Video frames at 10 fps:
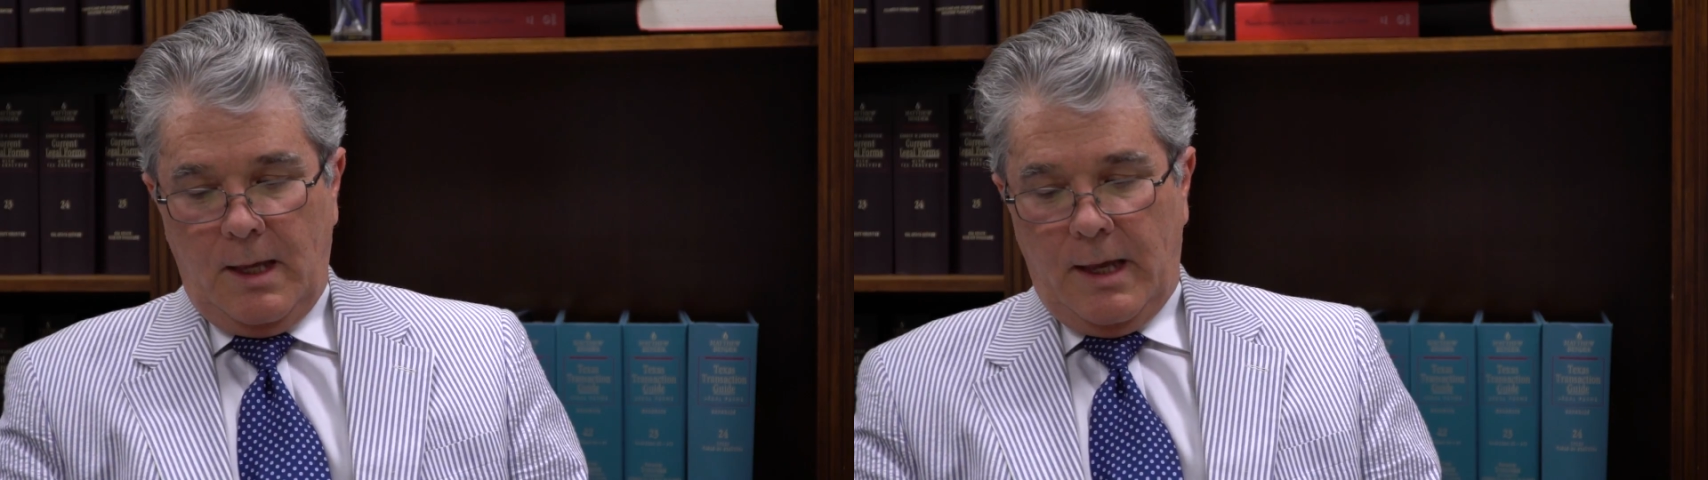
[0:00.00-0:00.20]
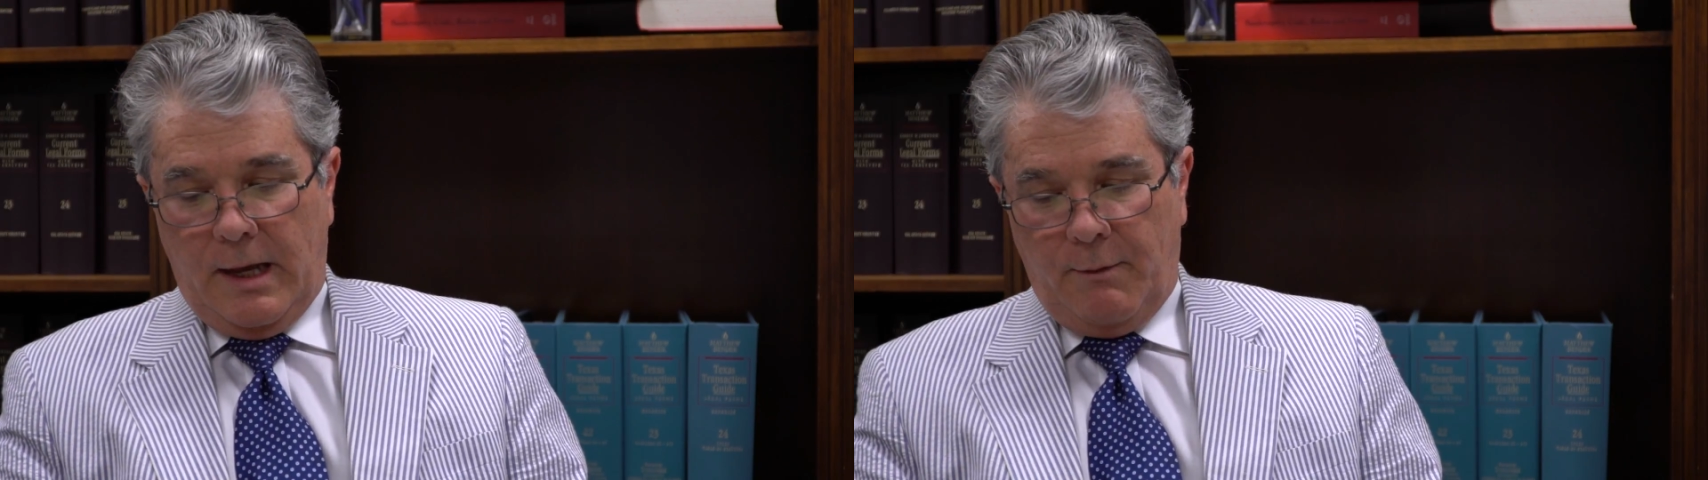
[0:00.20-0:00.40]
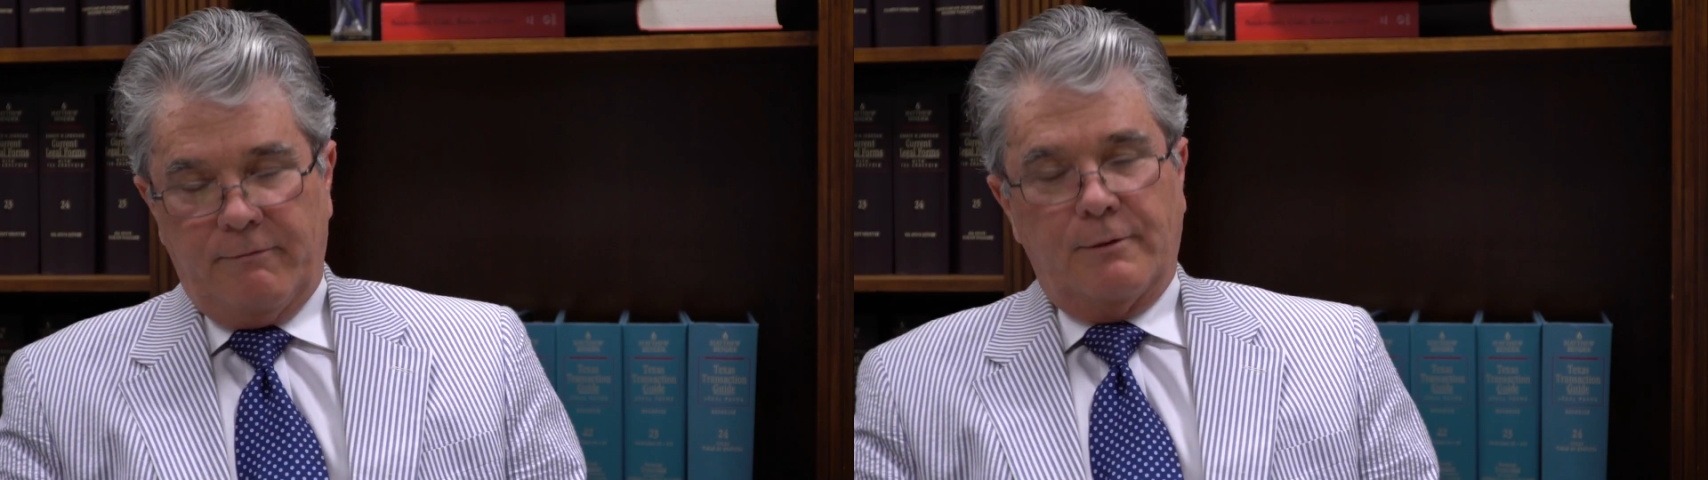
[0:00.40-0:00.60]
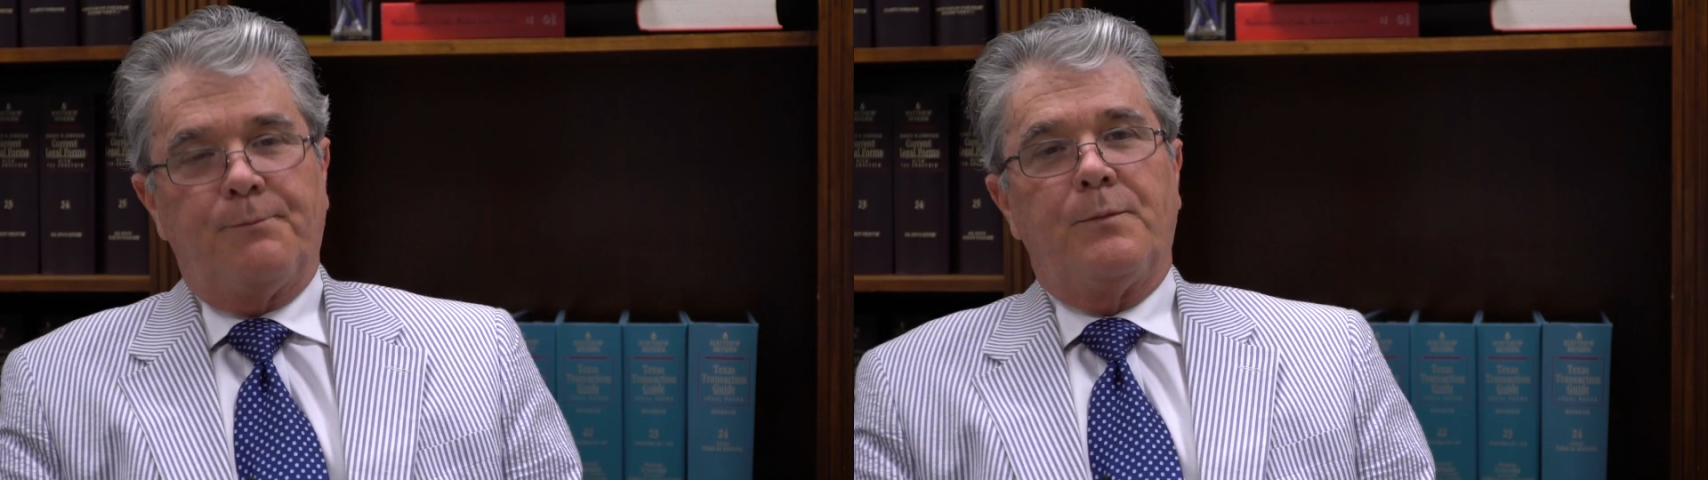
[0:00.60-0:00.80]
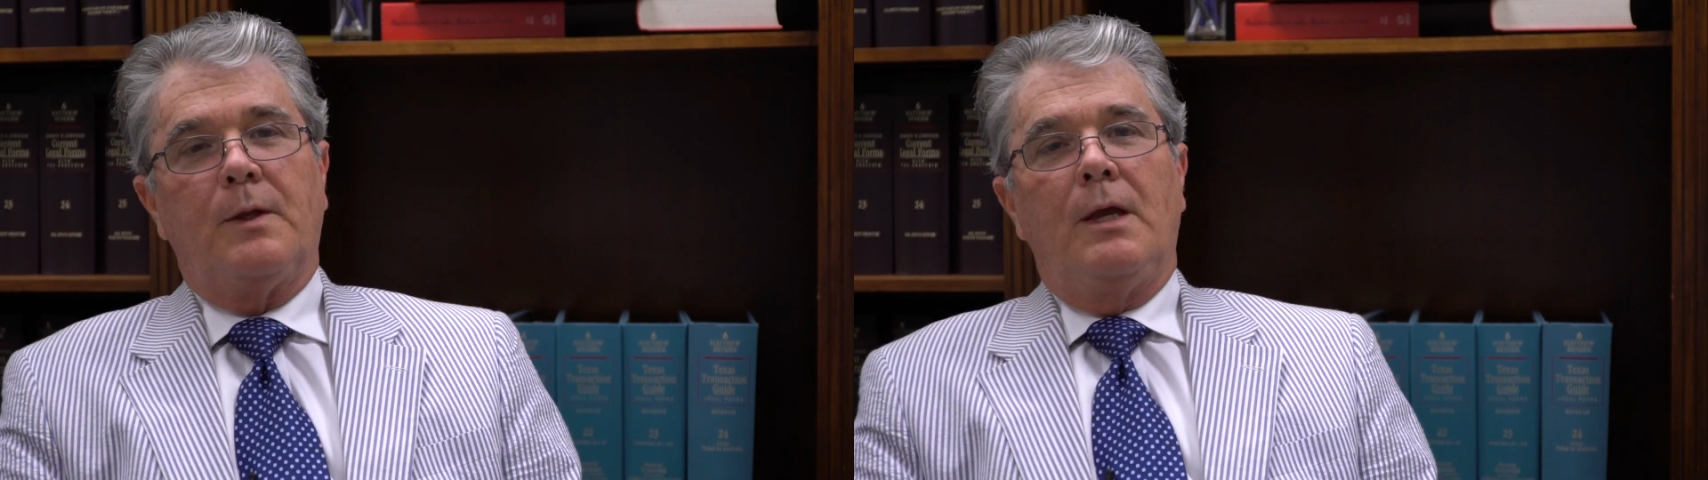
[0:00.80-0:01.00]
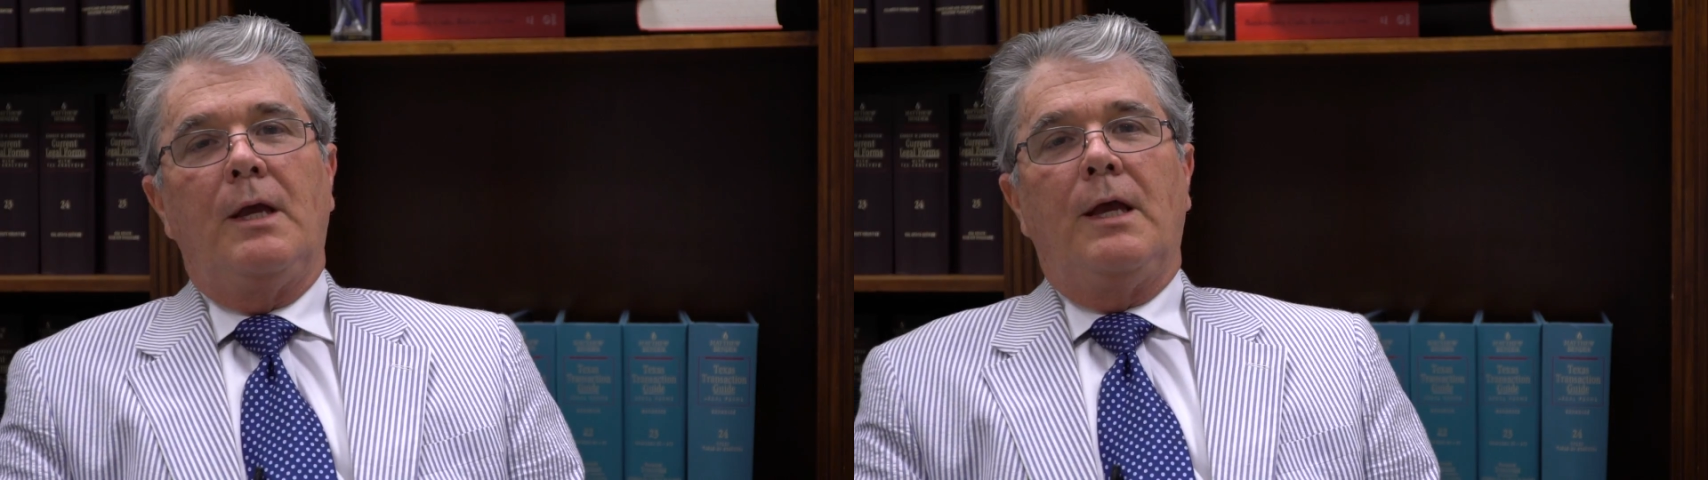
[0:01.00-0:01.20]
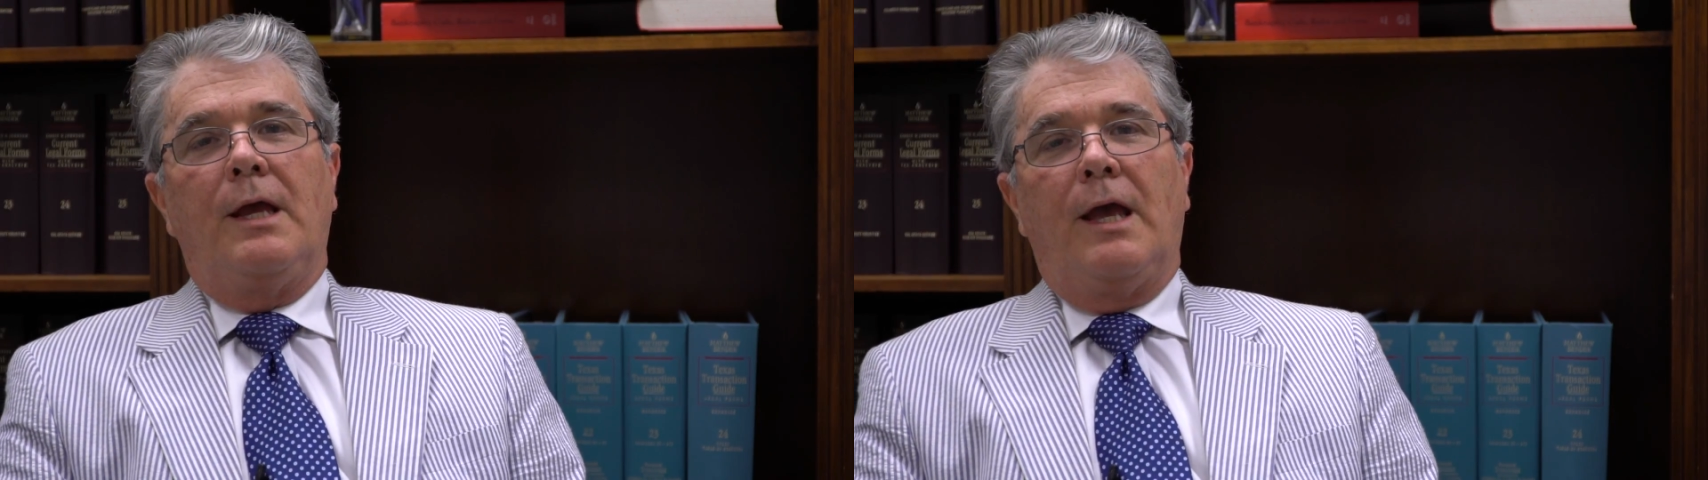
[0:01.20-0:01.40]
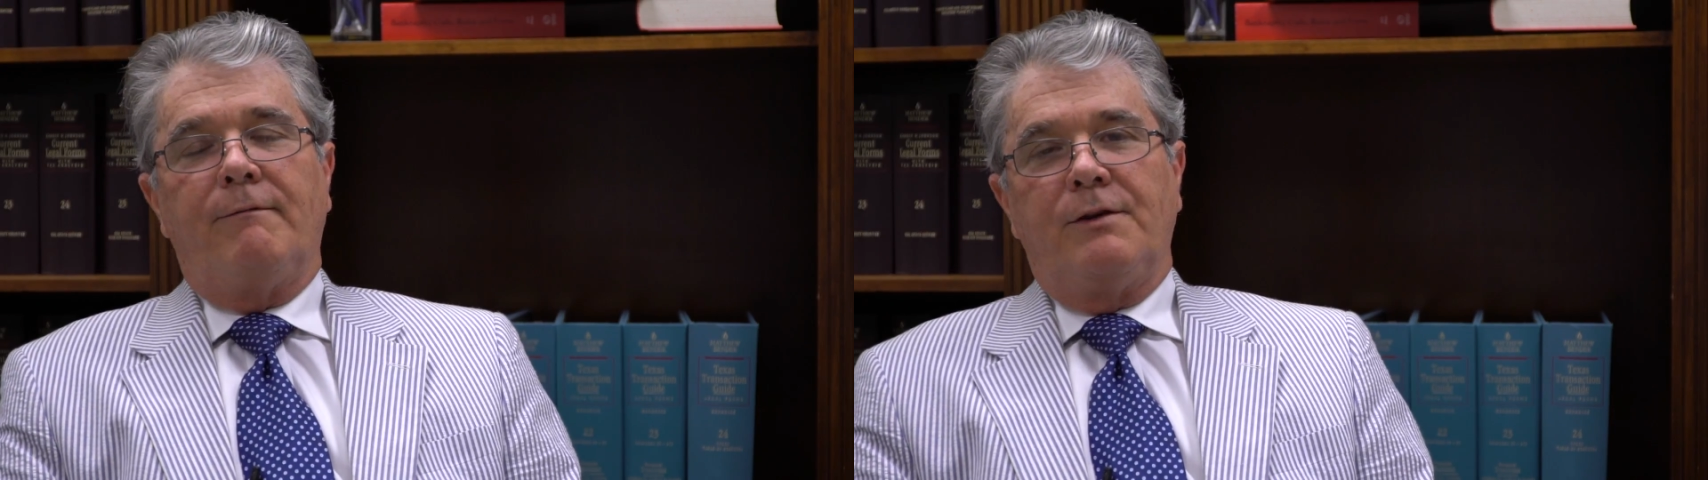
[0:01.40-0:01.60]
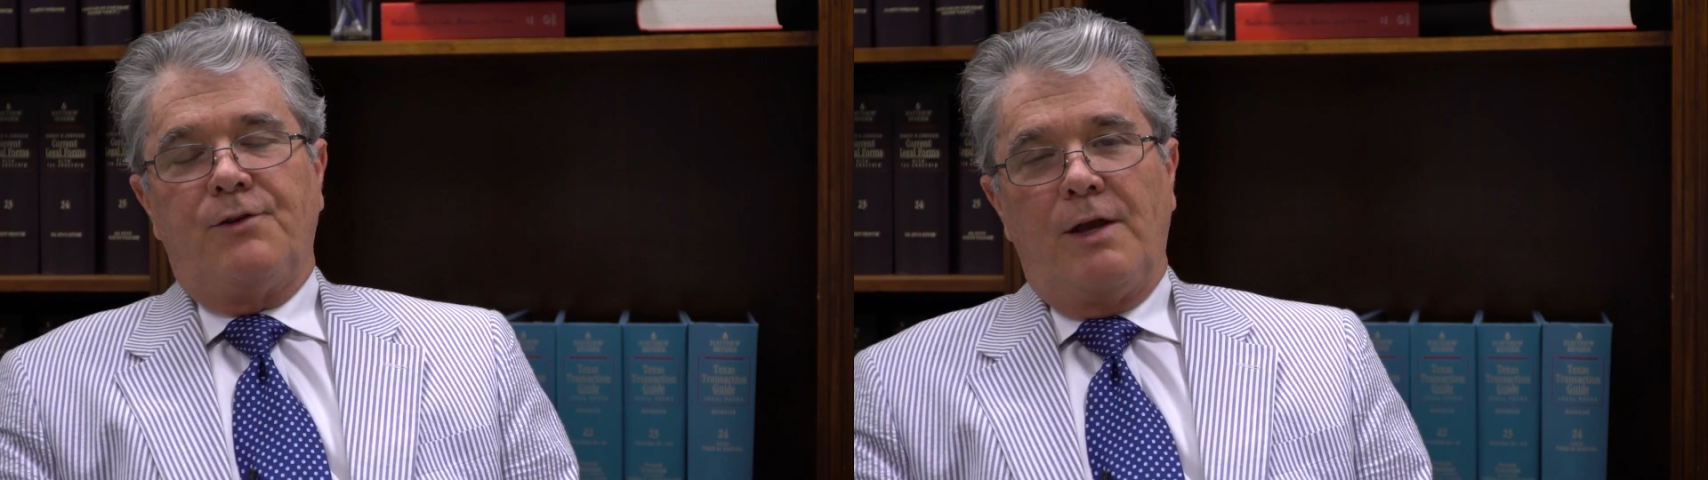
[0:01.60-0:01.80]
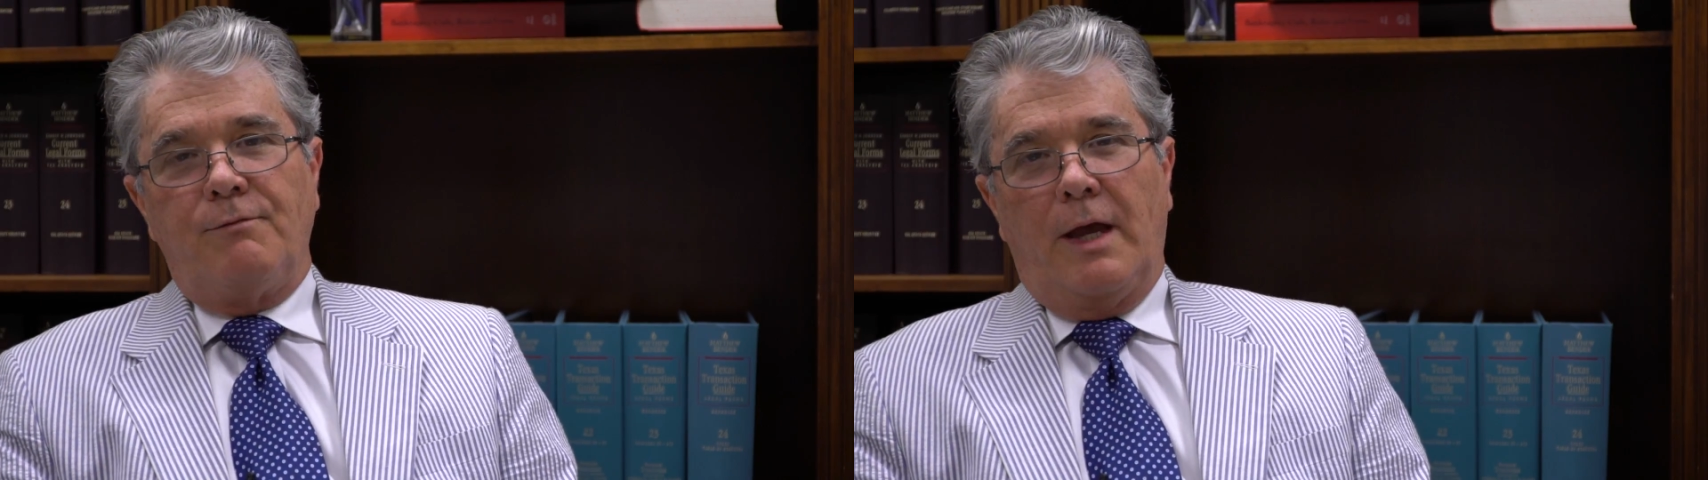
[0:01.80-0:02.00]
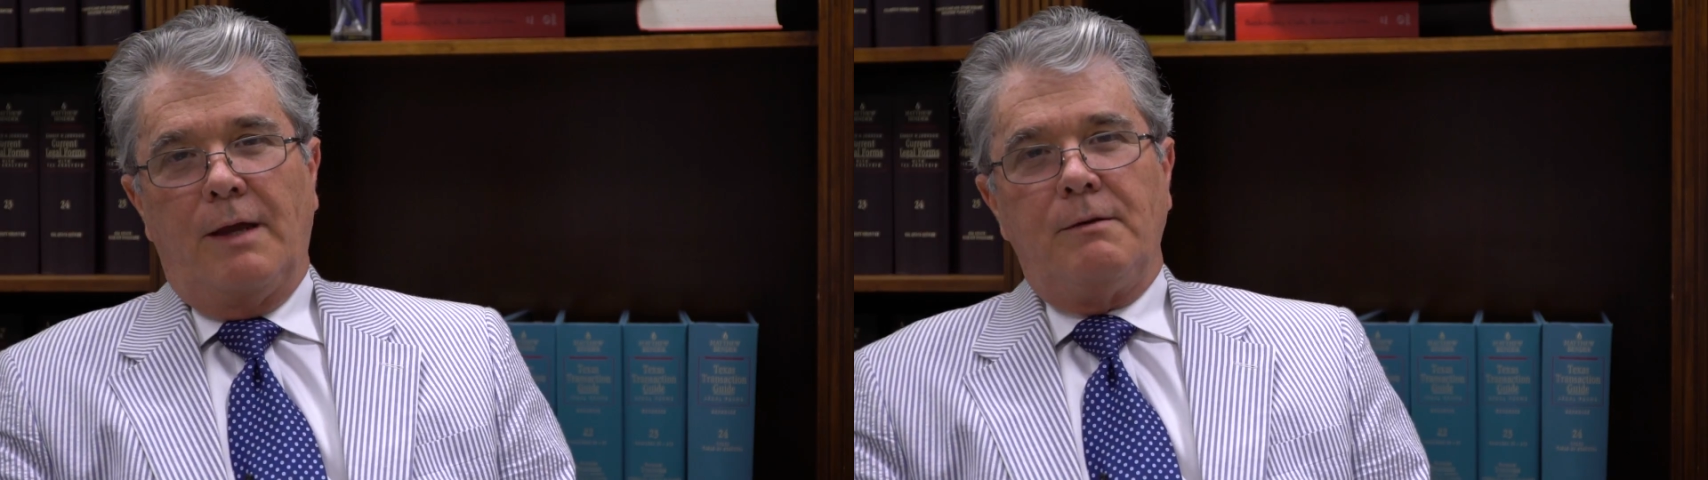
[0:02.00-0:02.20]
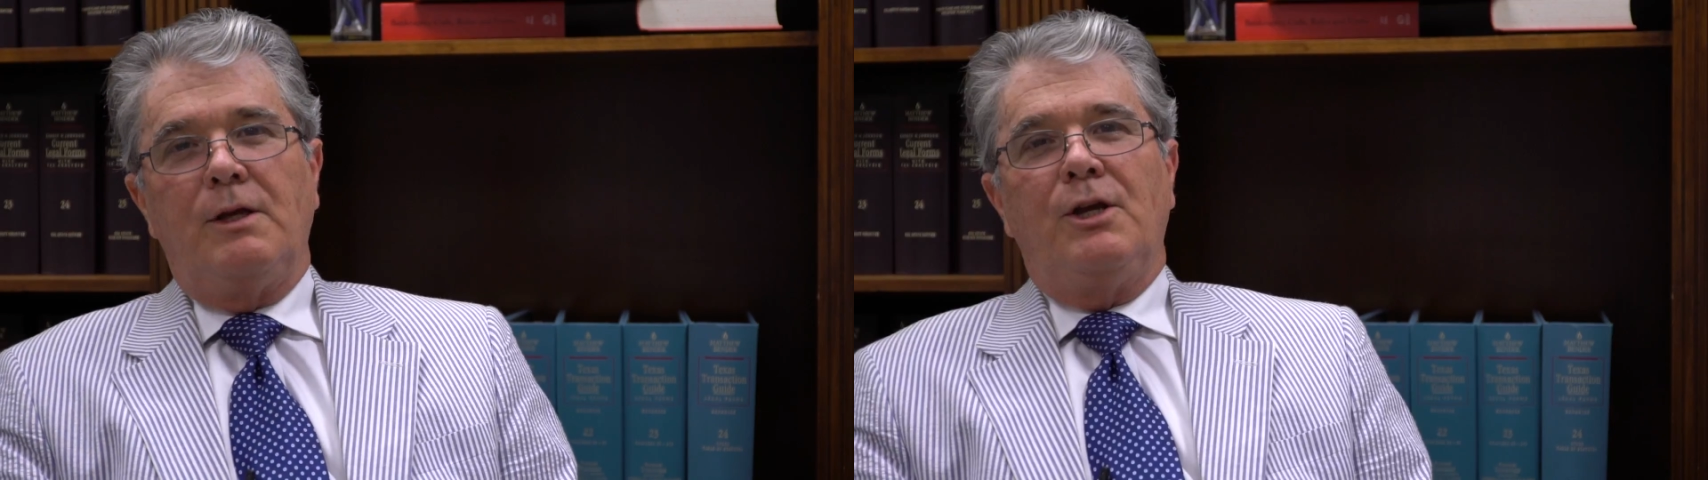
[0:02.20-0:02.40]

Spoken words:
However, having said that,